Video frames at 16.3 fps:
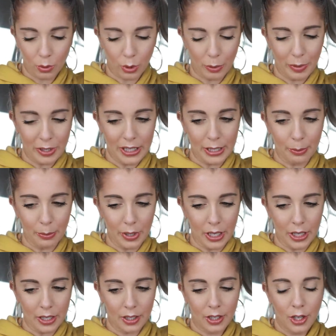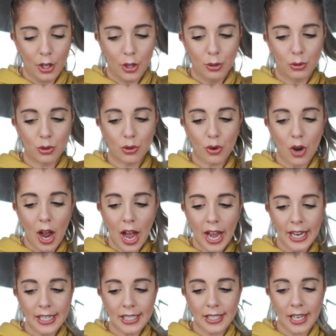Orbibe,
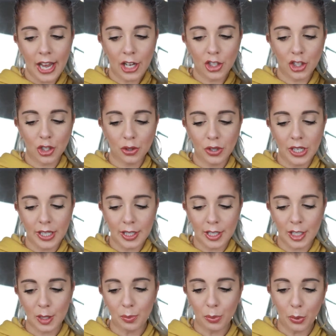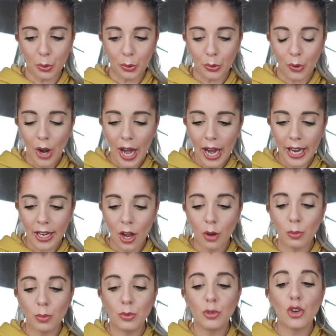dry texturing spray,
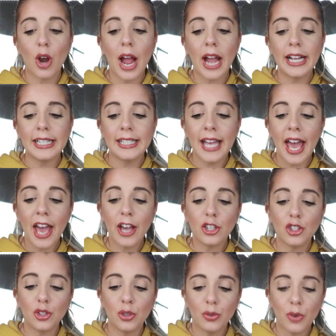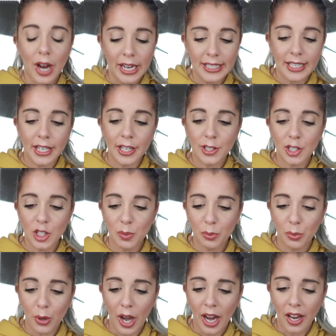a dry texturizing
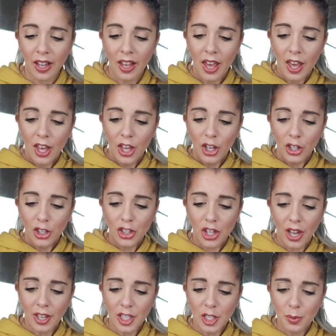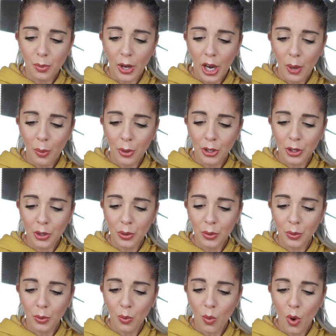spray. Shake spray where
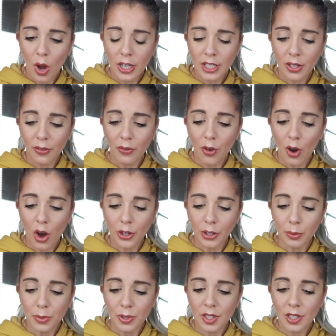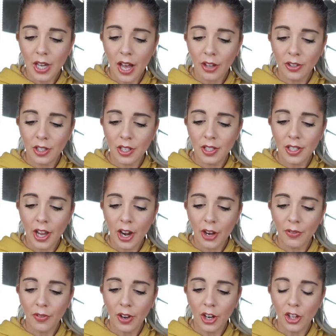you want volume, style to
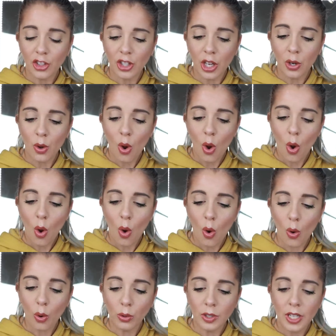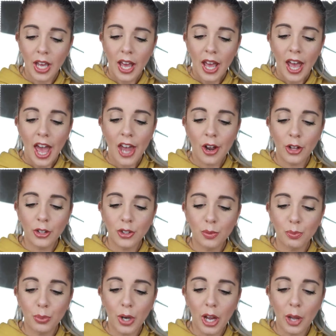desire finish, and hold, and a
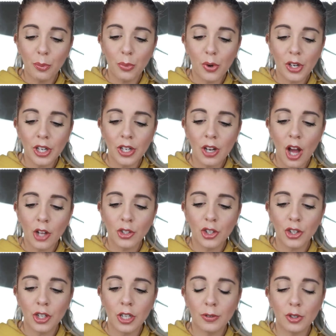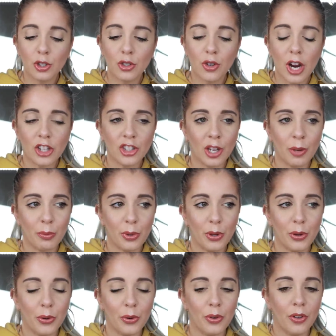brilliant alternative to dry
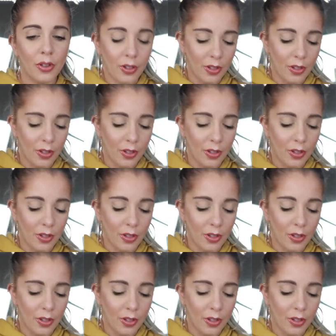shampoo.